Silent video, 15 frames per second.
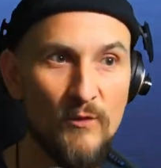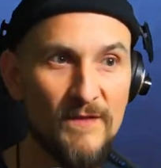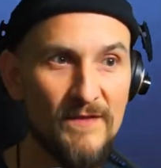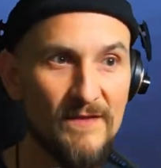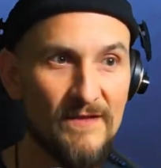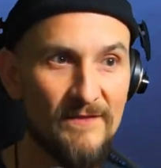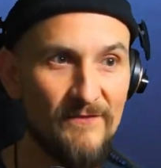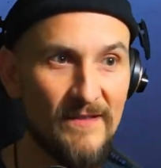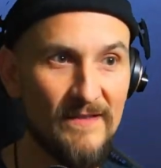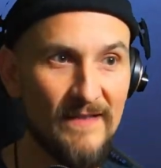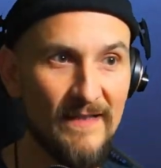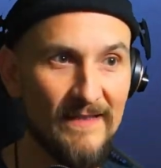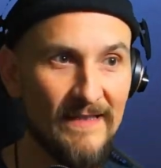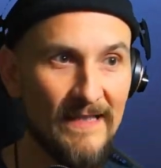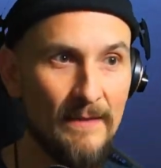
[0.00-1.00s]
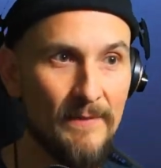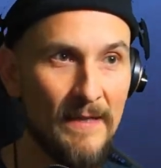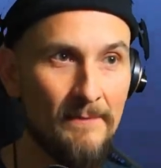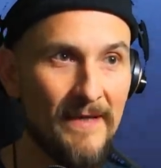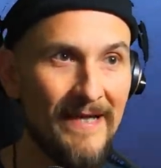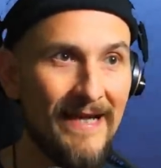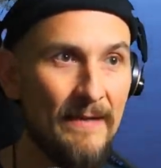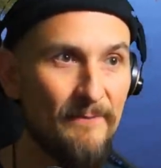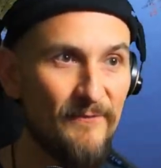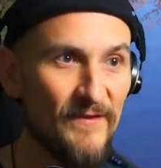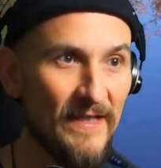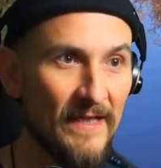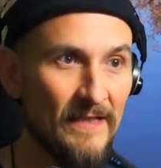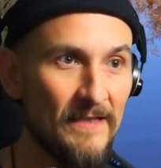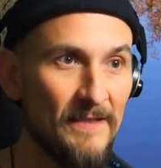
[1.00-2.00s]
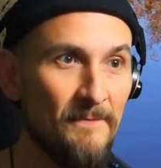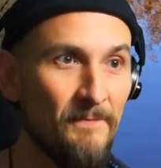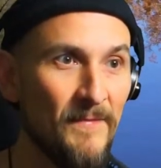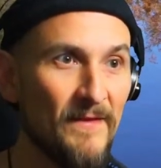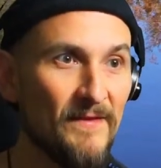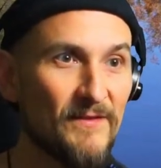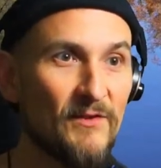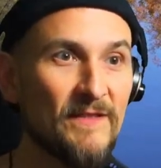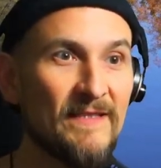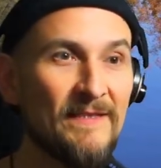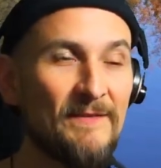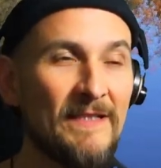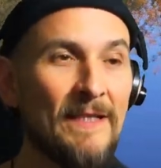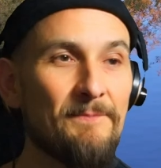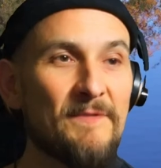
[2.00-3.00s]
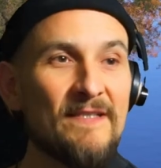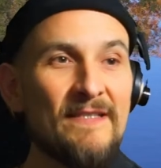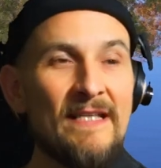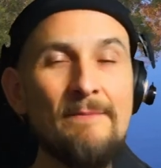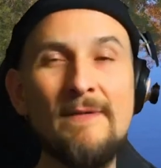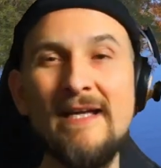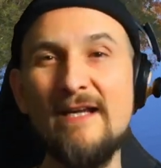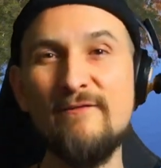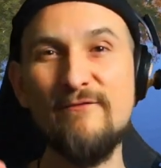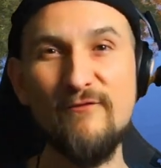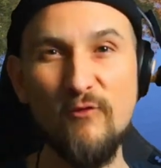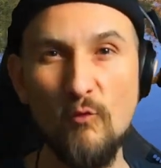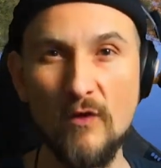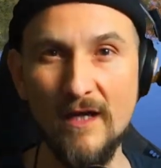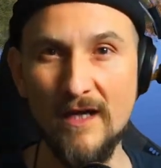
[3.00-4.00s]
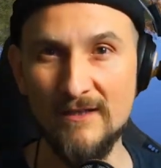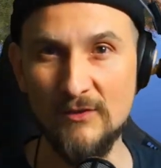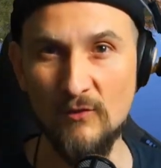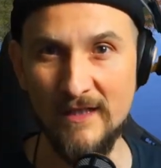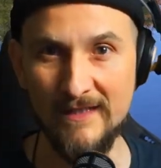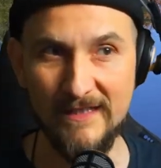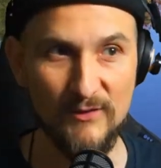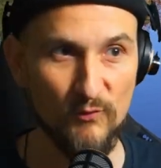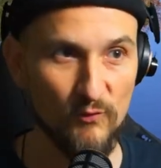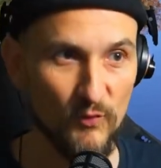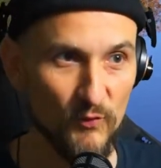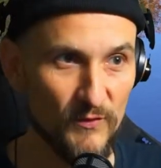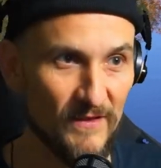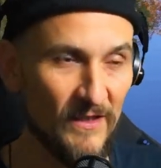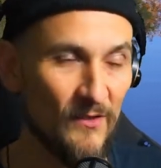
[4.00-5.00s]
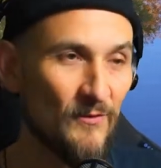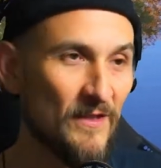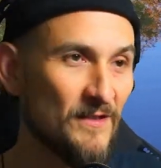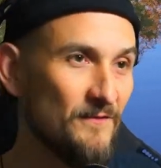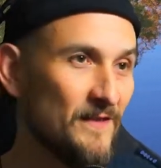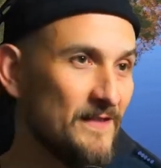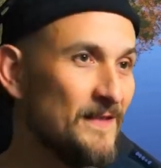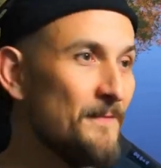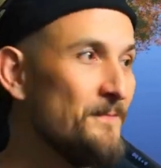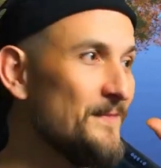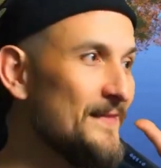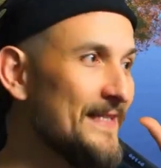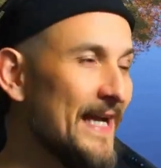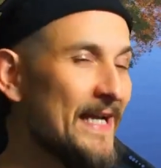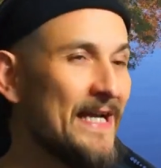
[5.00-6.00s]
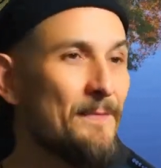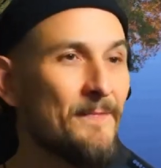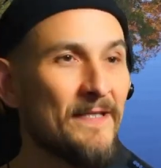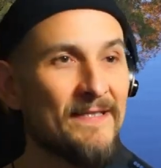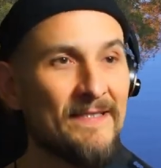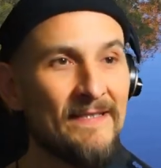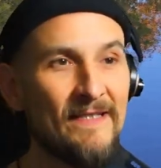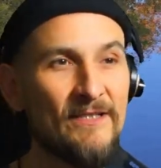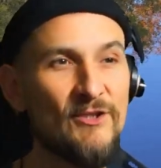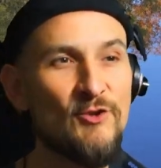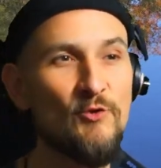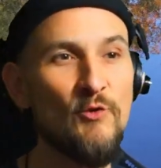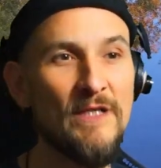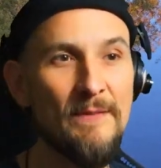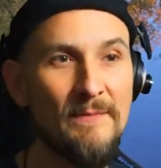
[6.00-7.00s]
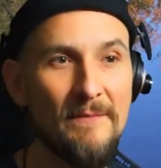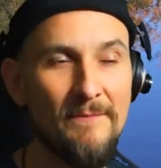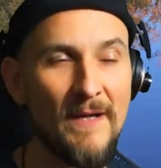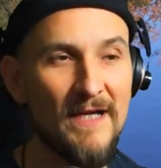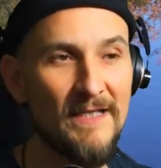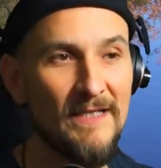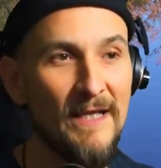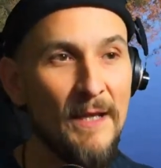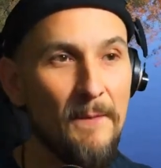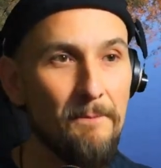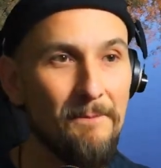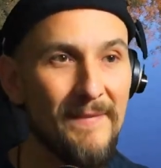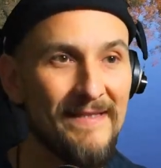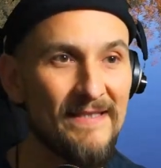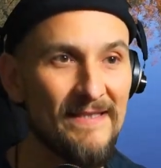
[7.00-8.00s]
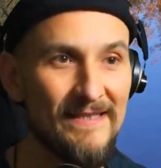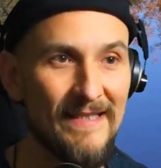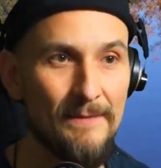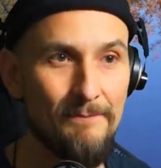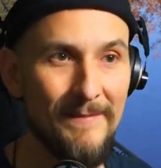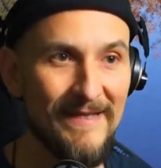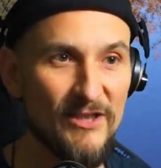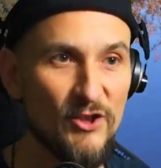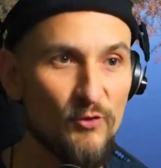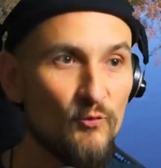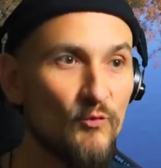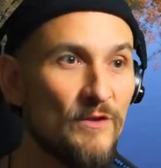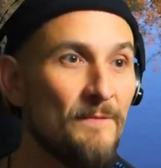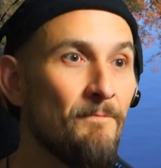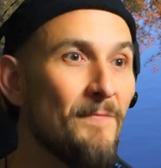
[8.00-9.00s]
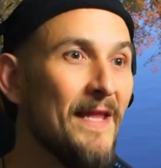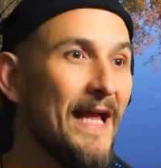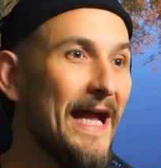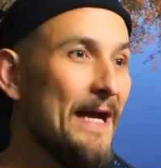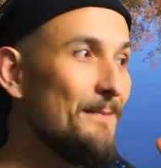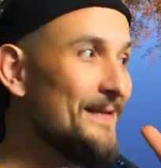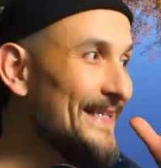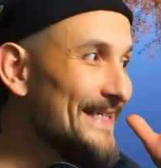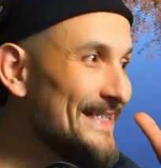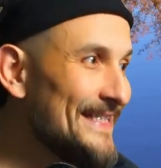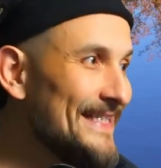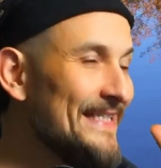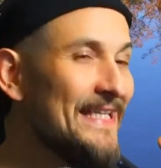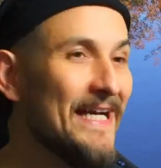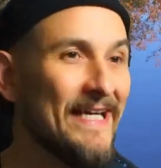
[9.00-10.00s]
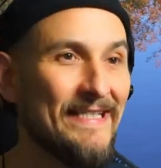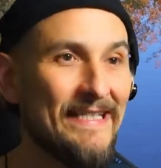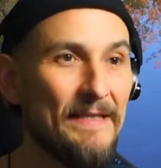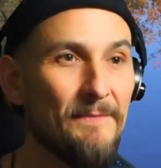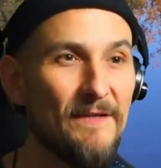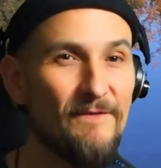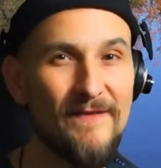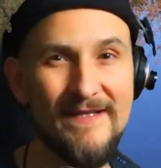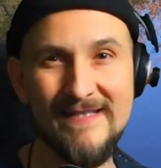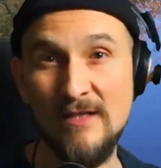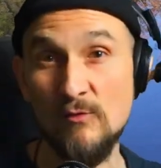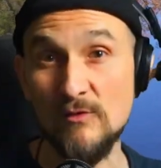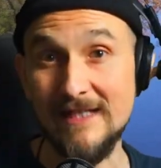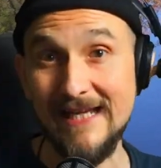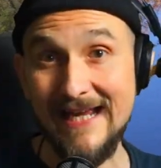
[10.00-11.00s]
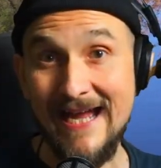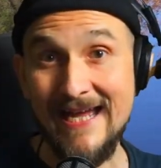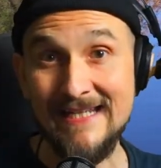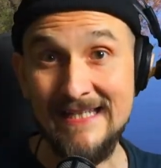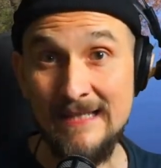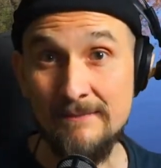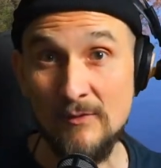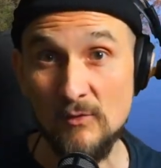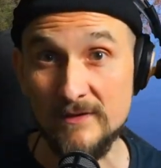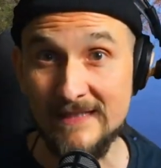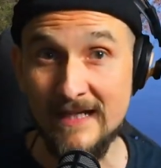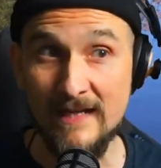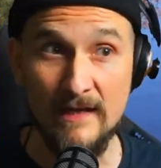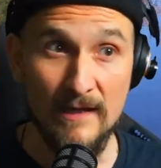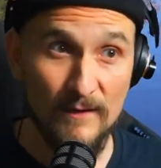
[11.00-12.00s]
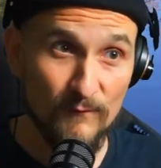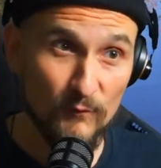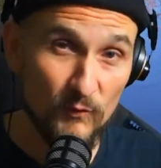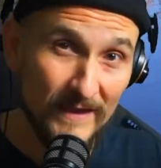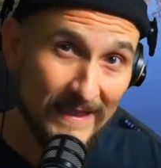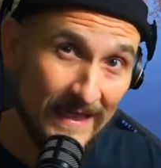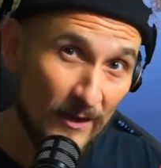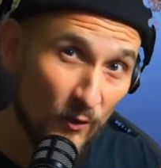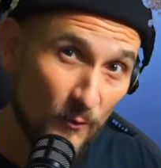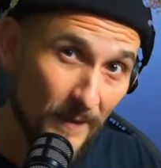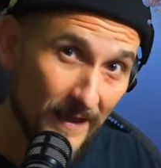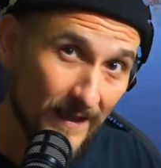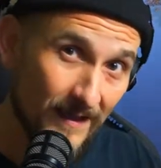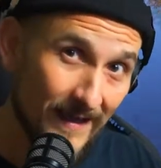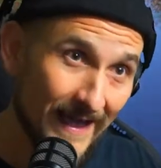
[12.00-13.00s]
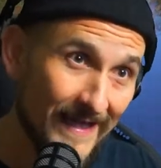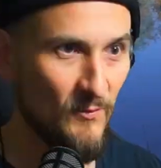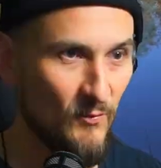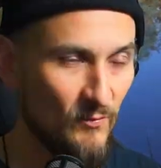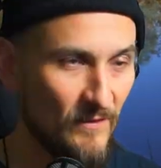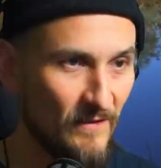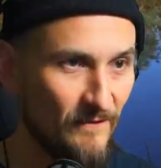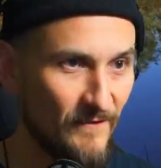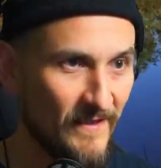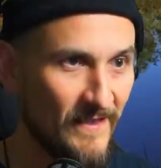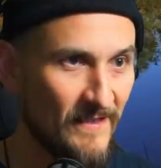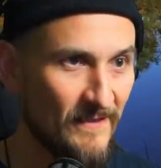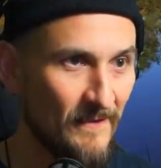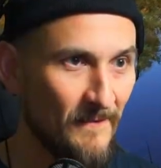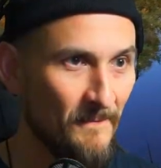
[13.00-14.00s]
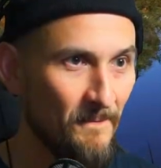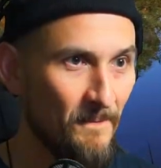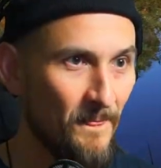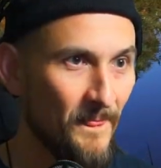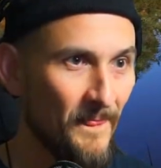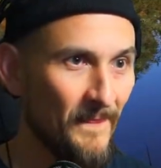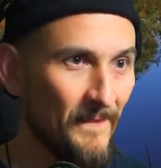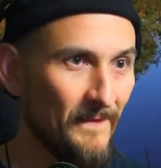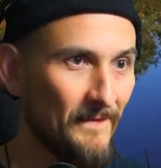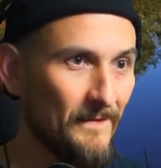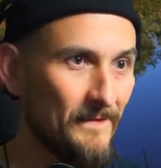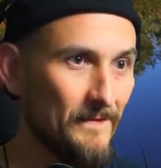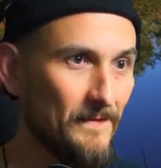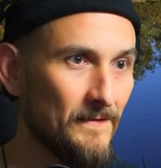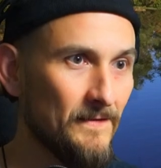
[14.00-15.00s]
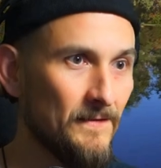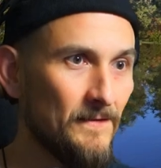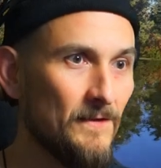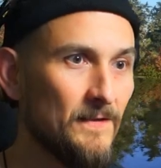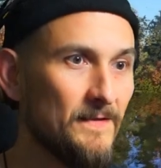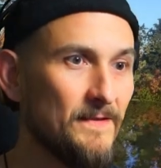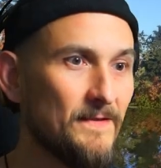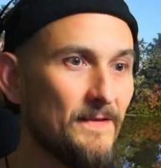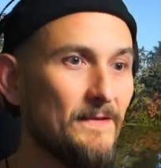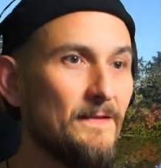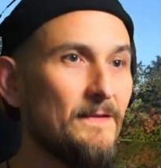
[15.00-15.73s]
Also at the Tunguska or so, you can always do this really well there with the match rods. But here at this lake, especially in spots where smaller fish bite too, you really have to pay a bit more attention to how you do it. There's the next one. Got him.